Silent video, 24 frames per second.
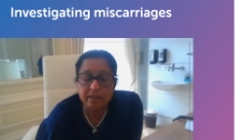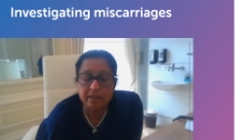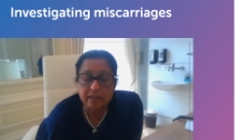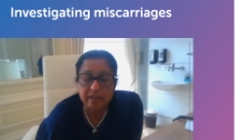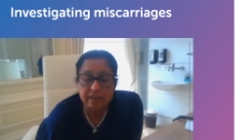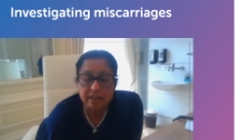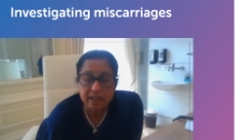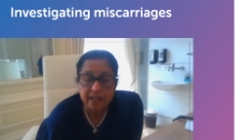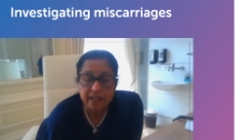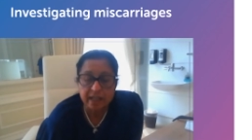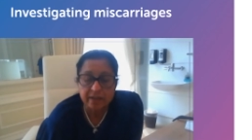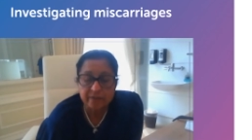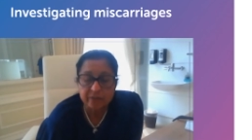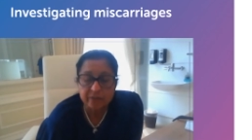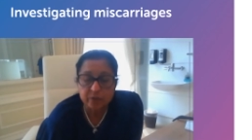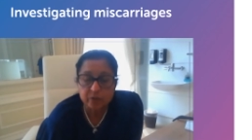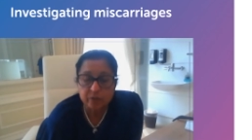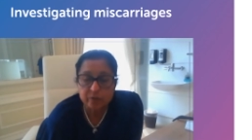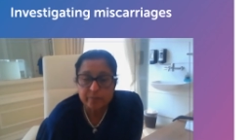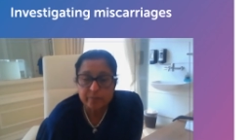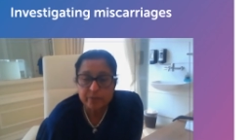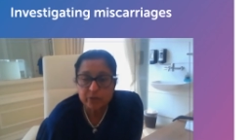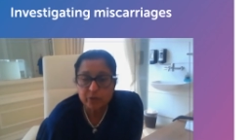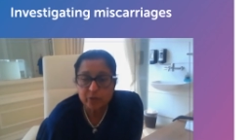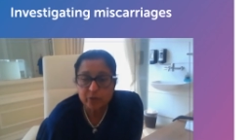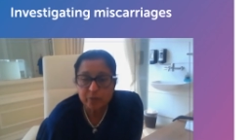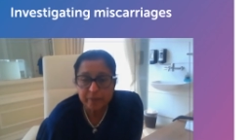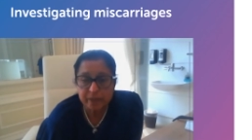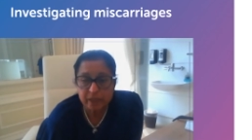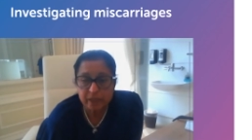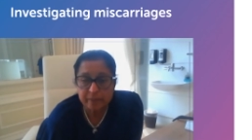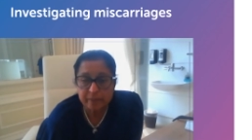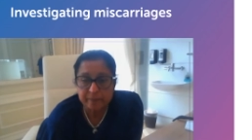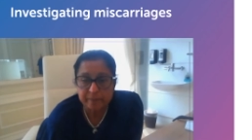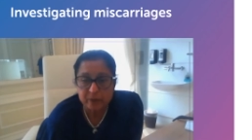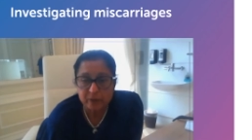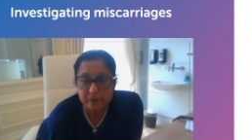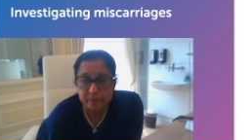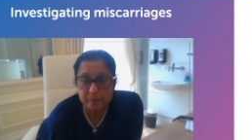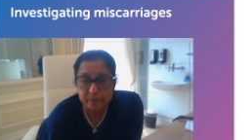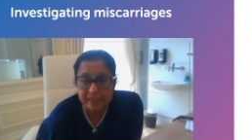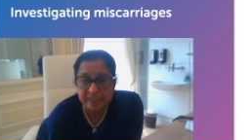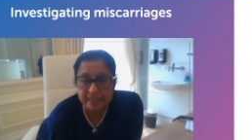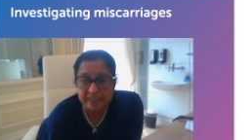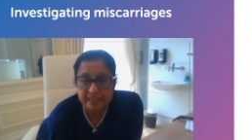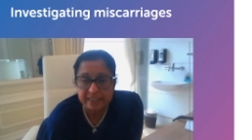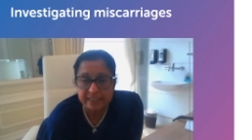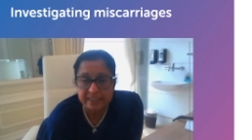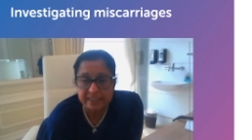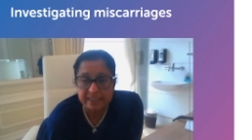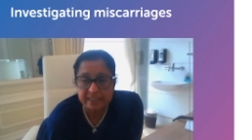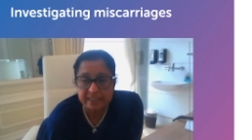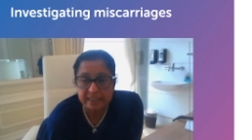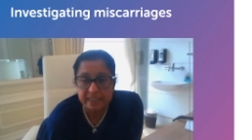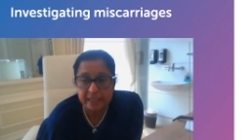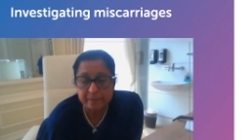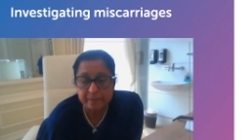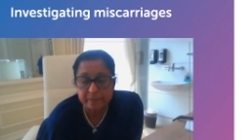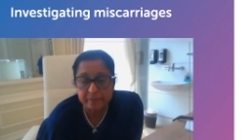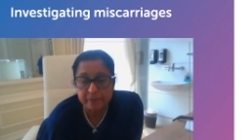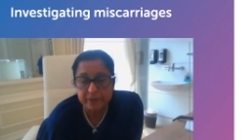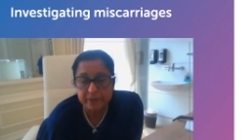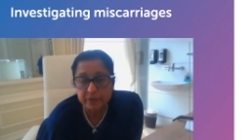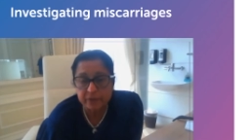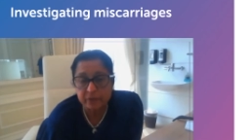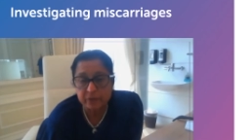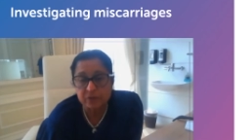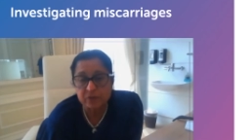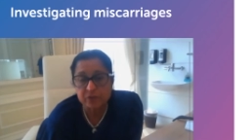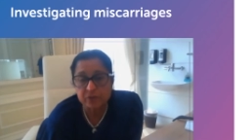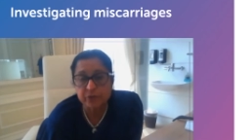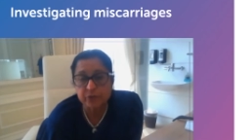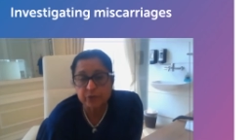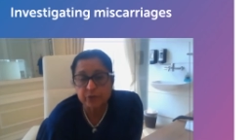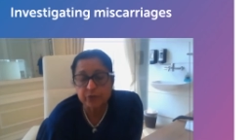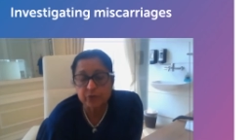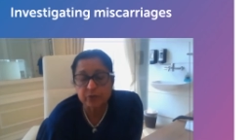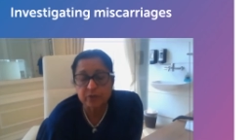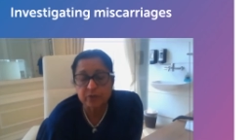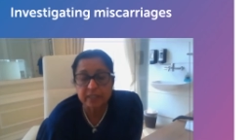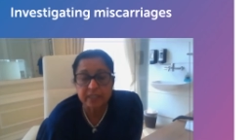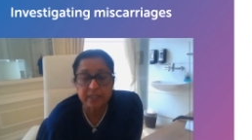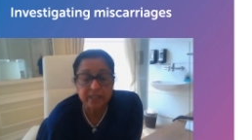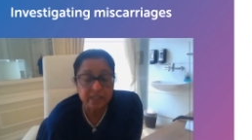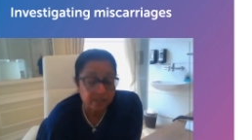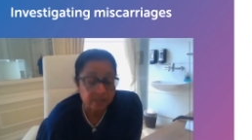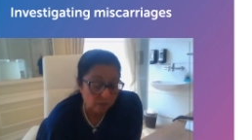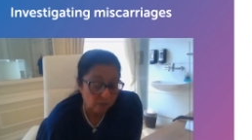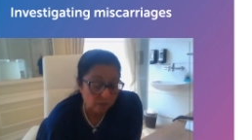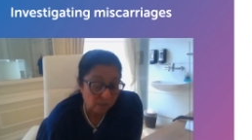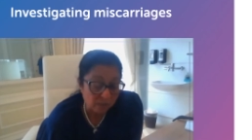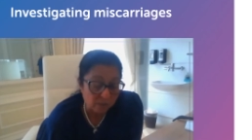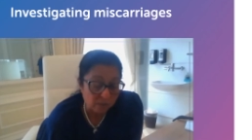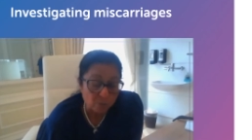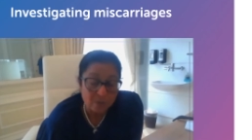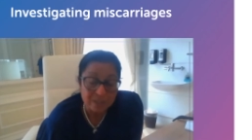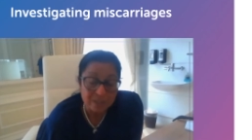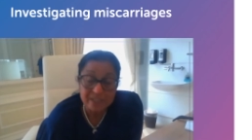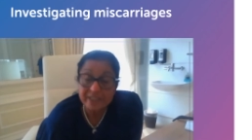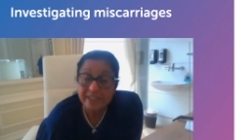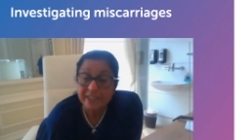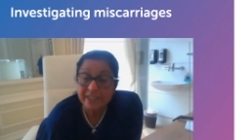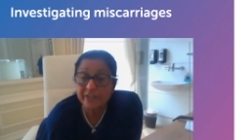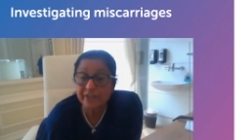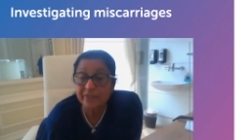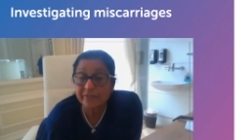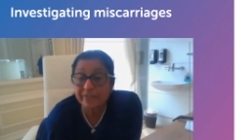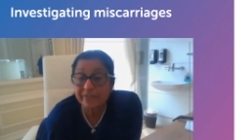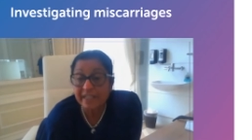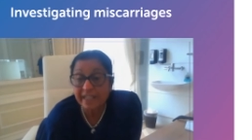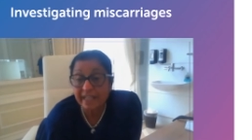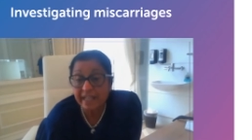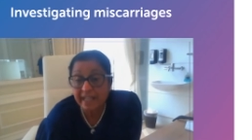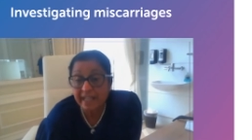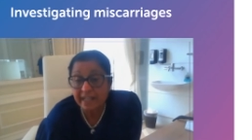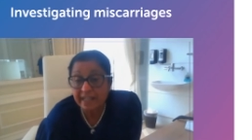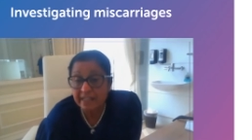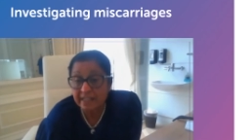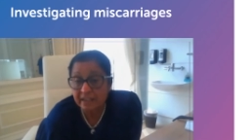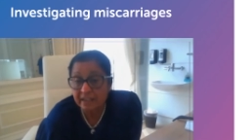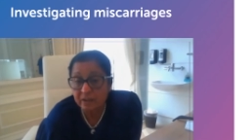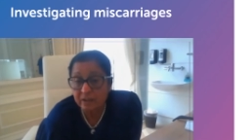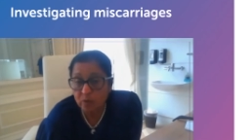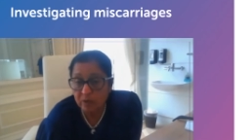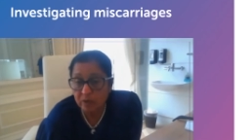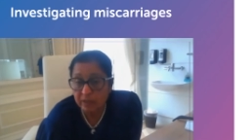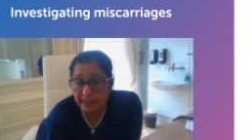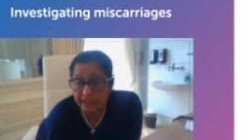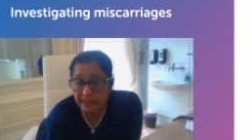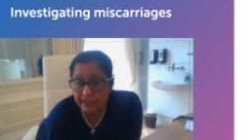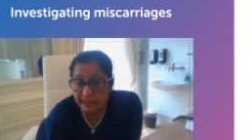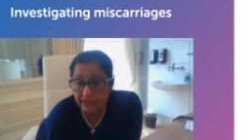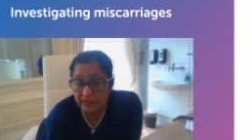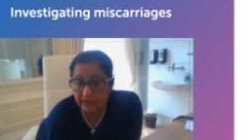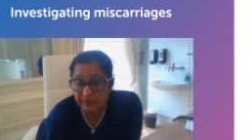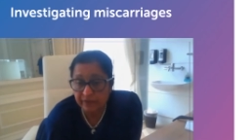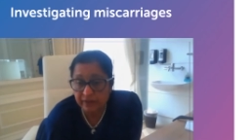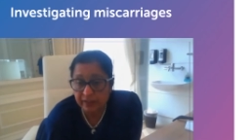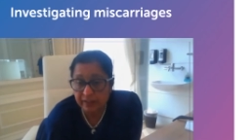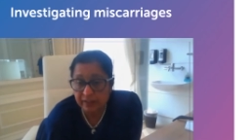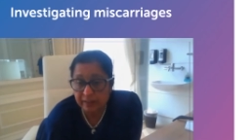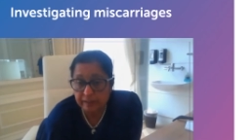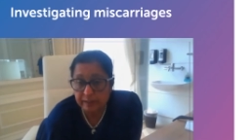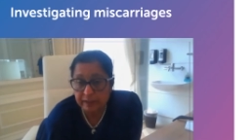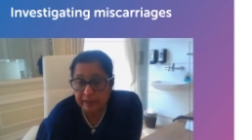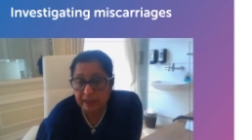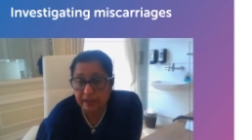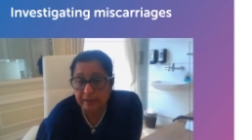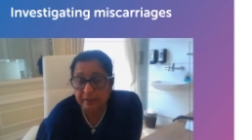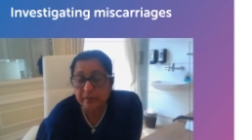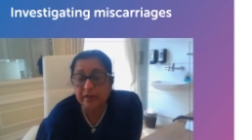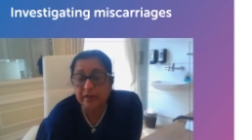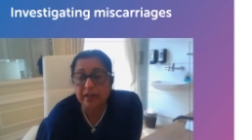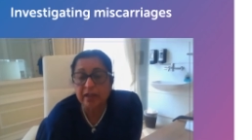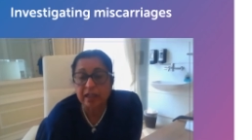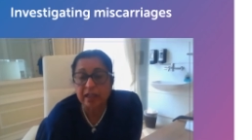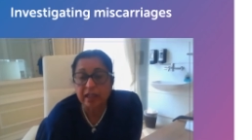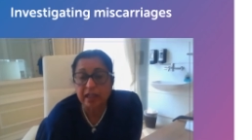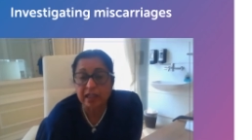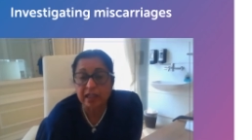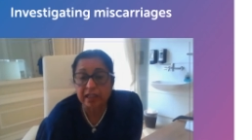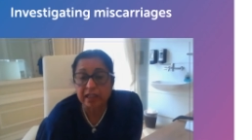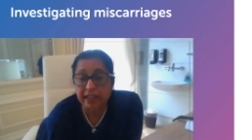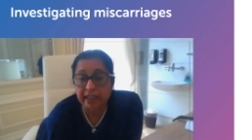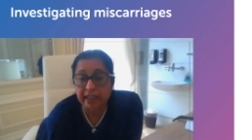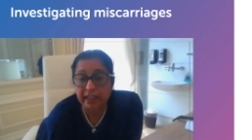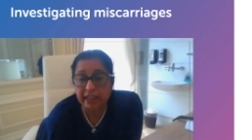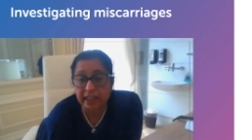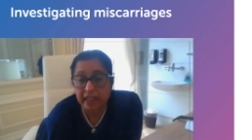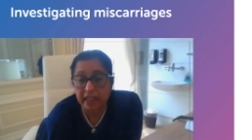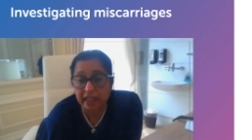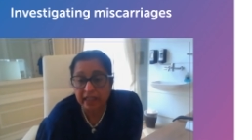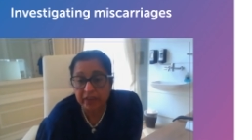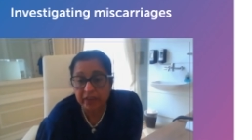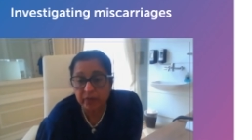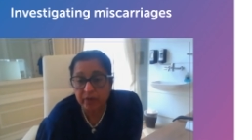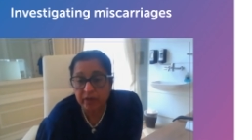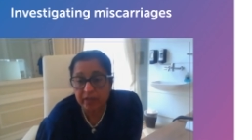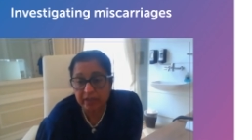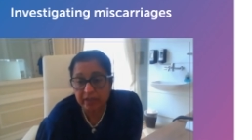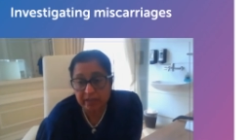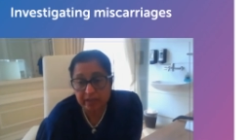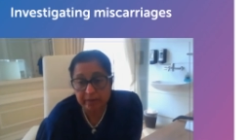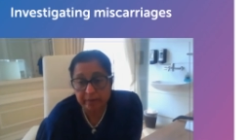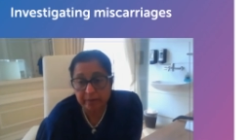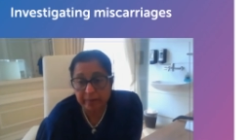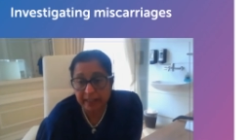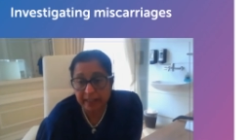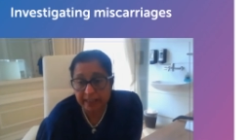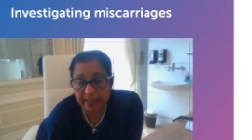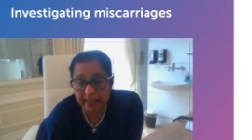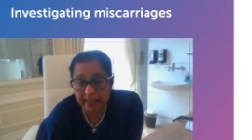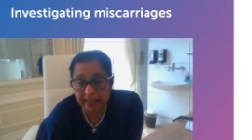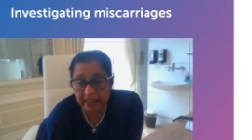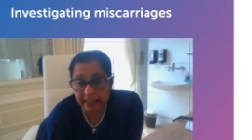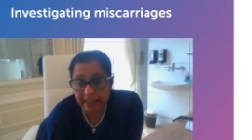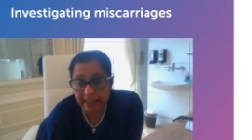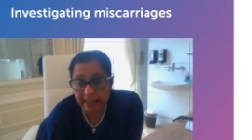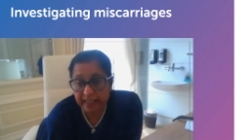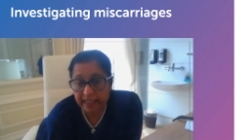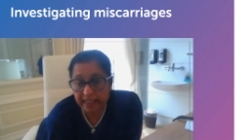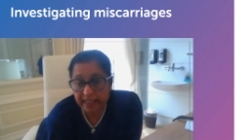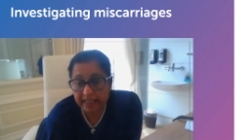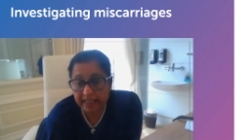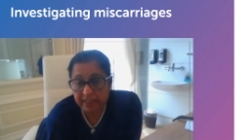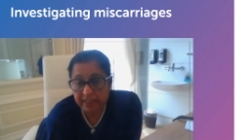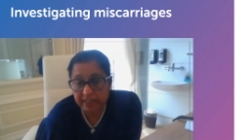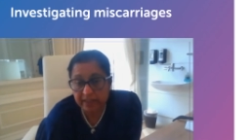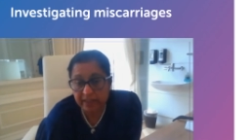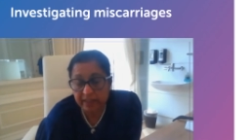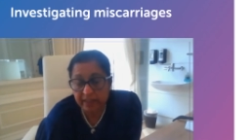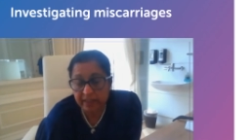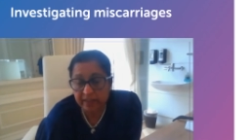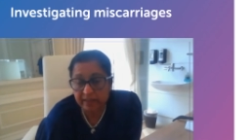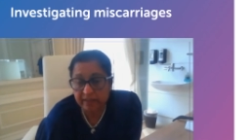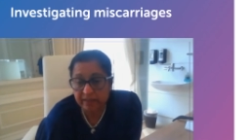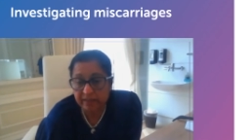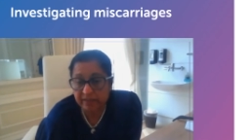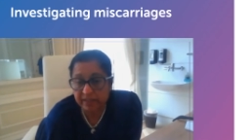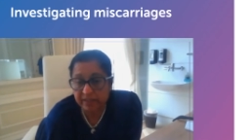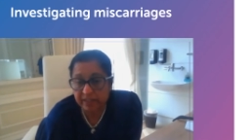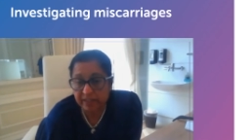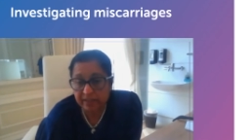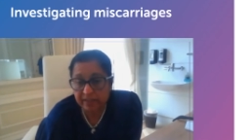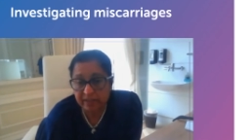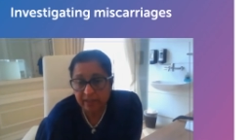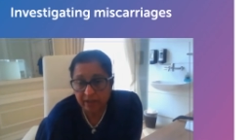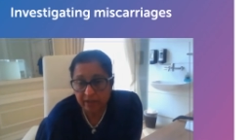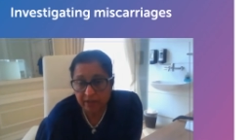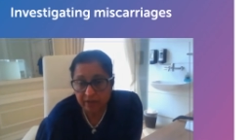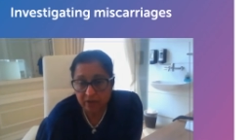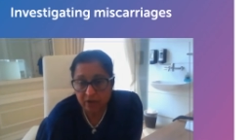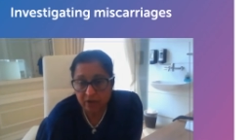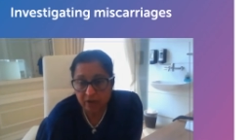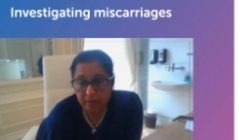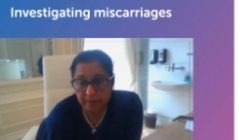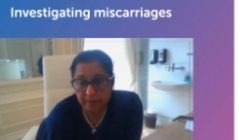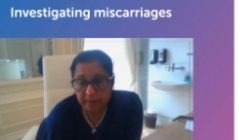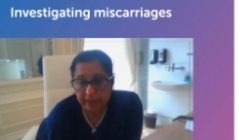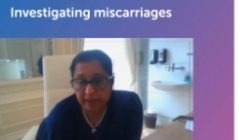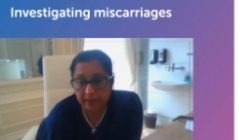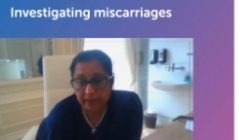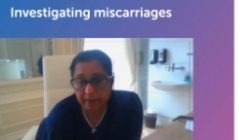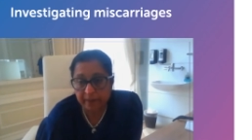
have chromosomal abnormalities in the embryos due to the quality of the egg and quality of the sperm, and in advanced maternal age, this is common.